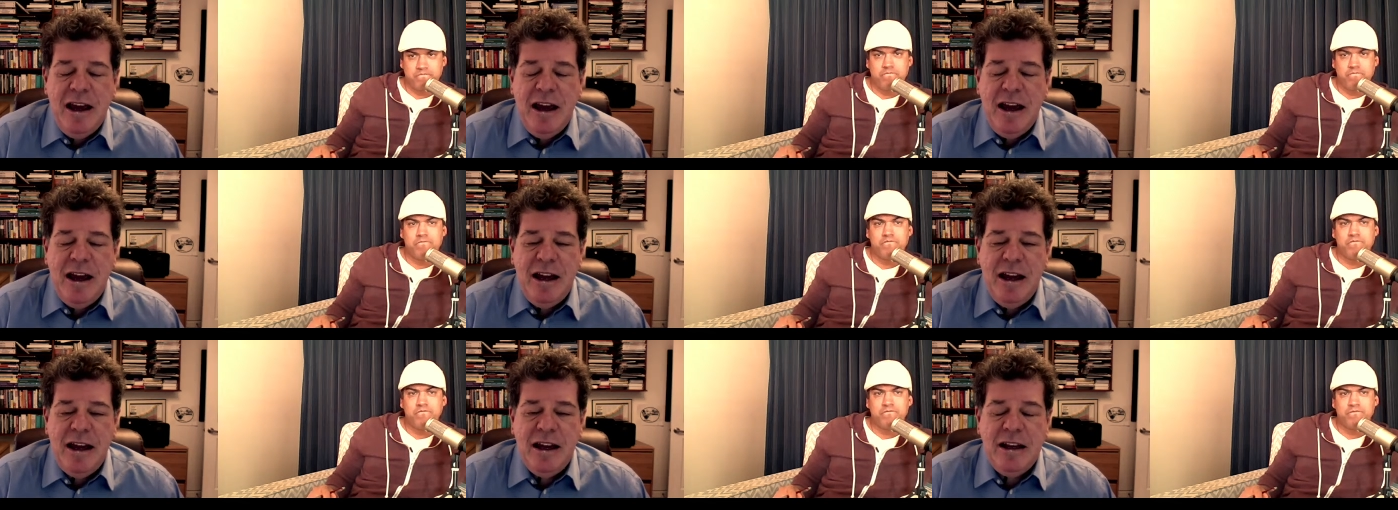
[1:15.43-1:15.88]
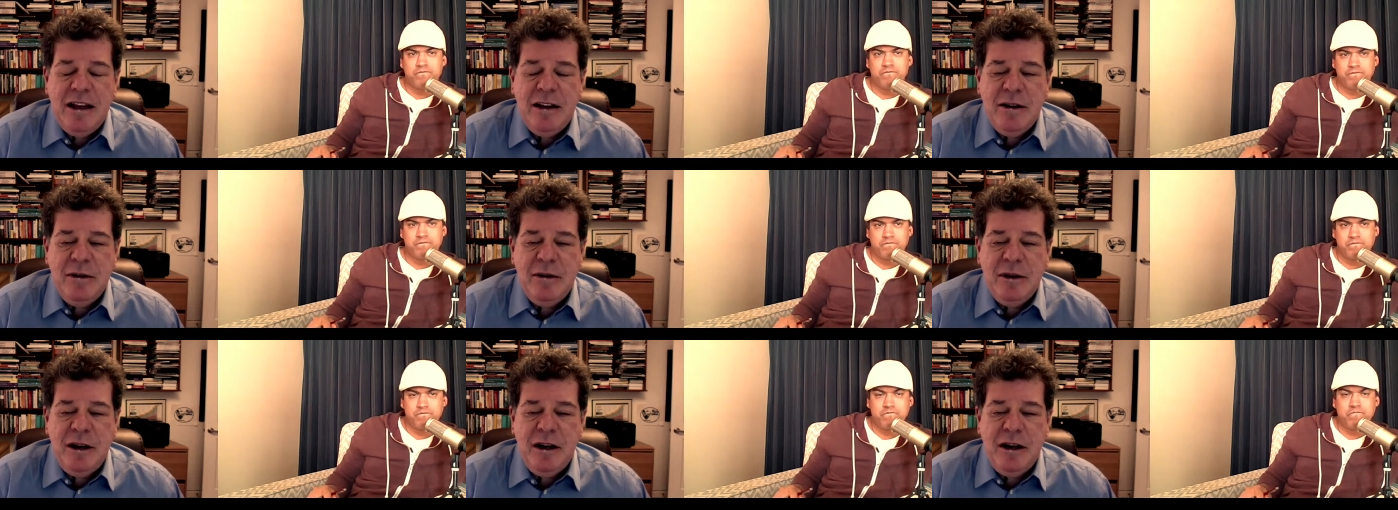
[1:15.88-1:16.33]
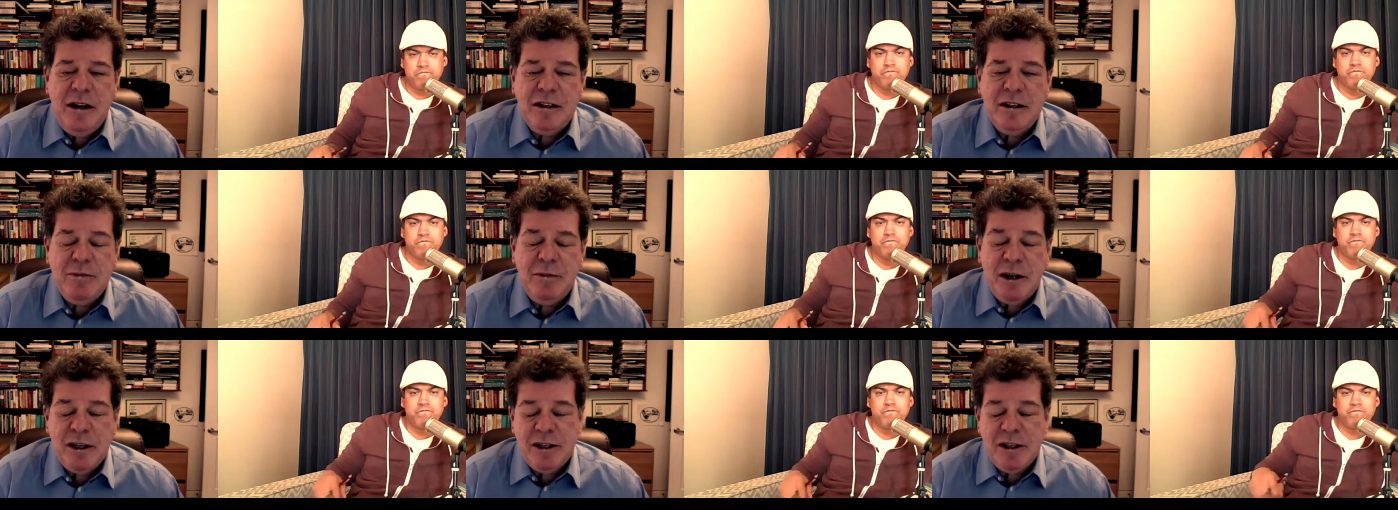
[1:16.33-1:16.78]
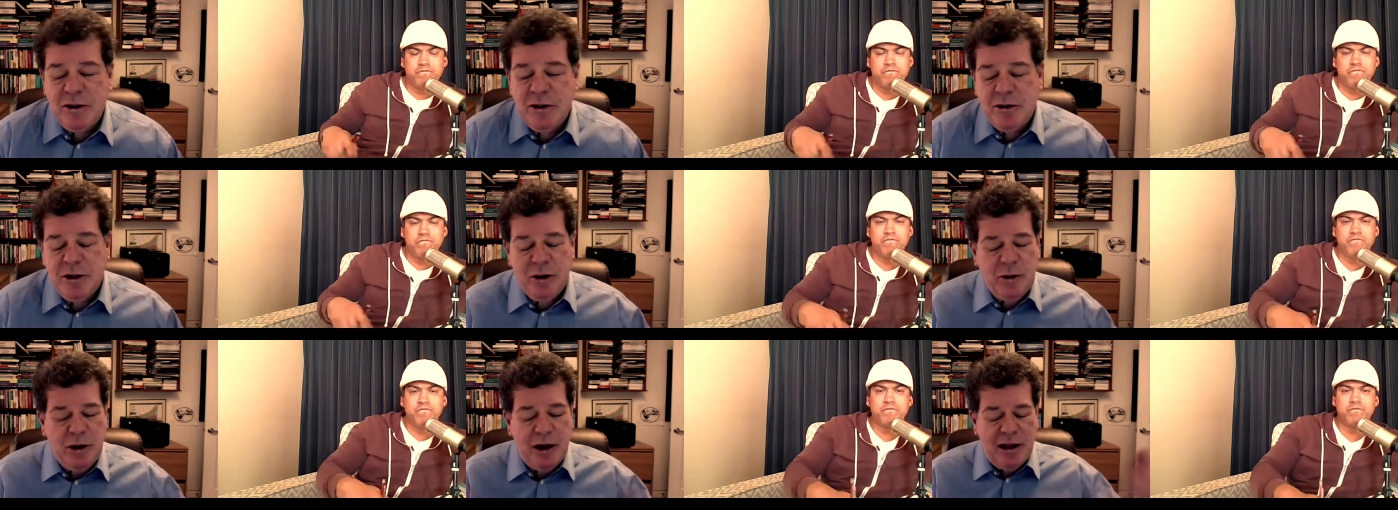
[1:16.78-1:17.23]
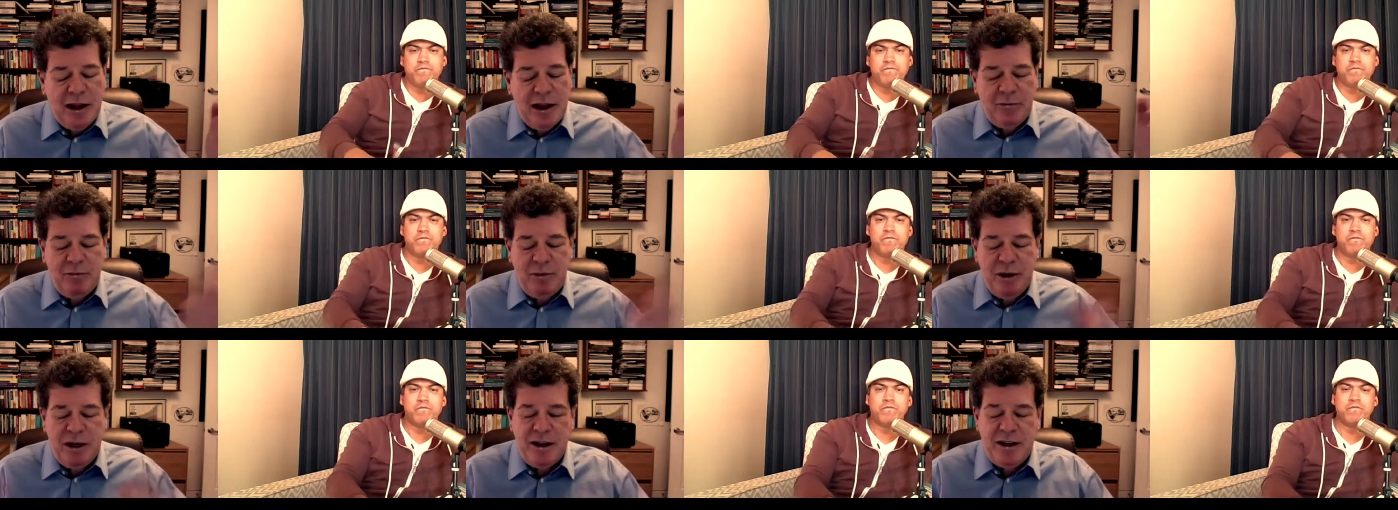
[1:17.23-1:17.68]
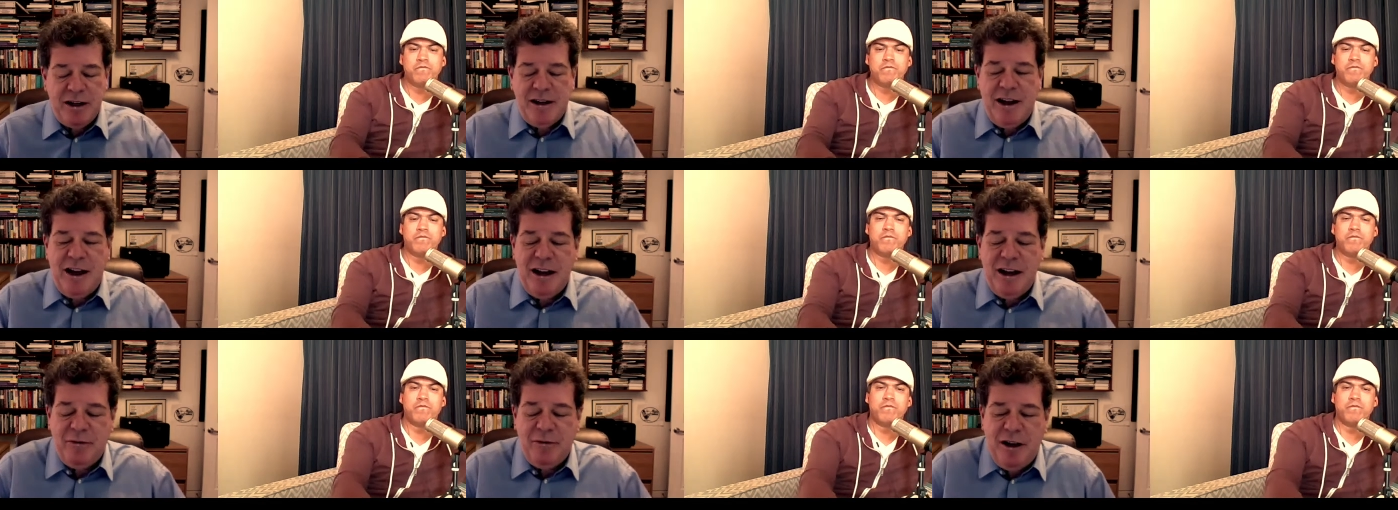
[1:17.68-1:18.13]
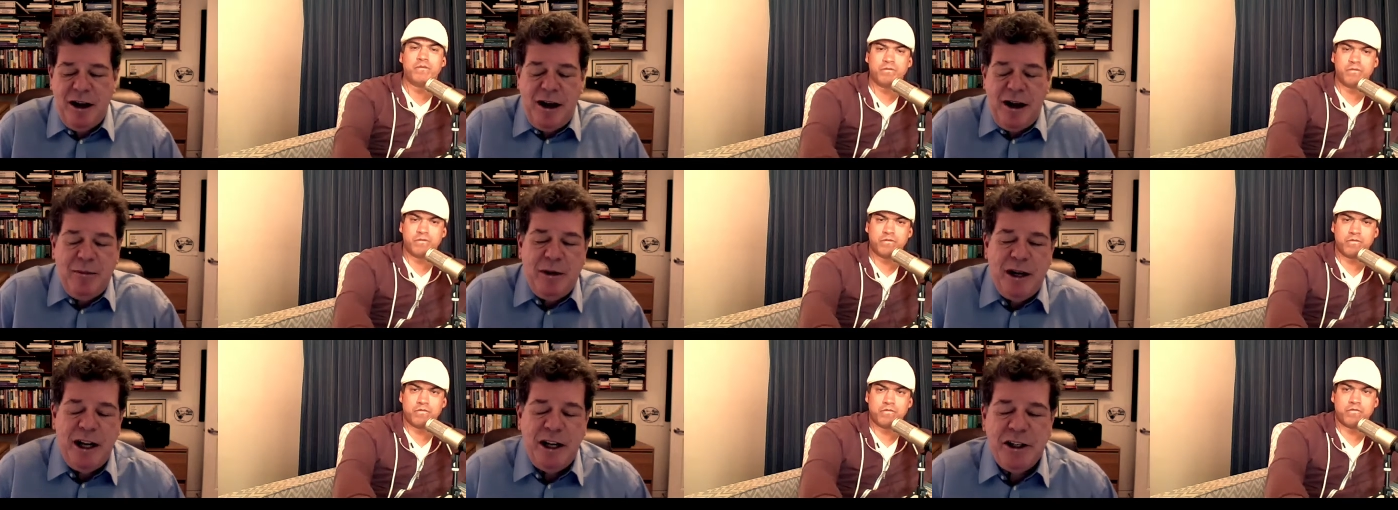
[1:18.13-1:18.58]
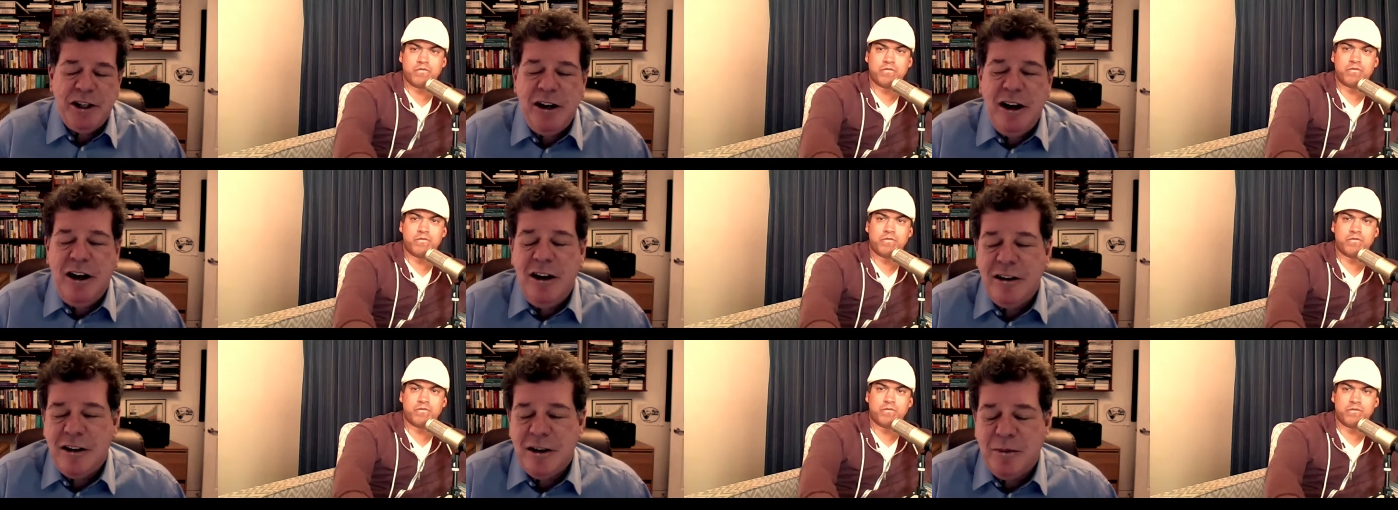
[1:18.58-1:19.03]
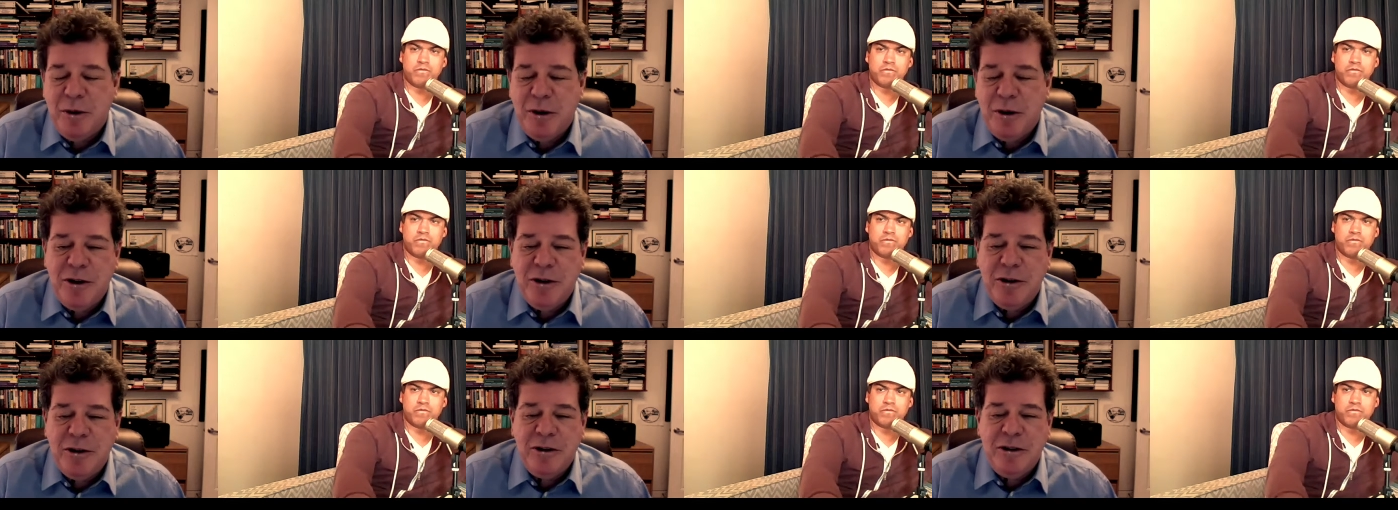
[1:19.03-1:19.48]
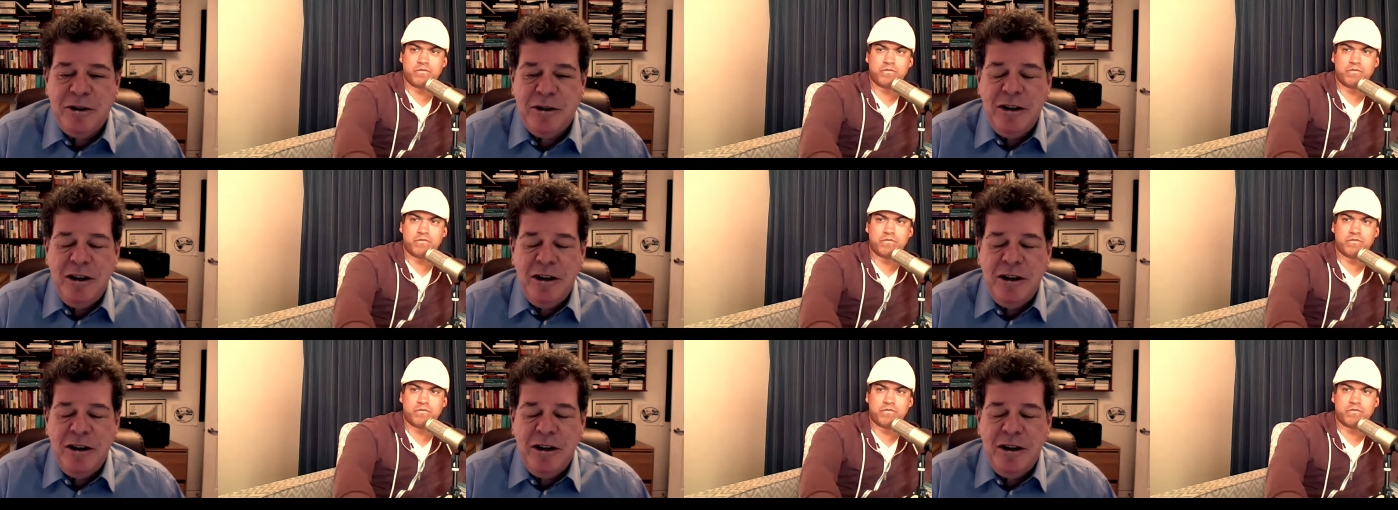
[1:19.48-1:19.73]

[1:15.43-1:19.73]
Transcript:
Speaker 1: And uh, my story, well, I've been a kind of combination entrepreneur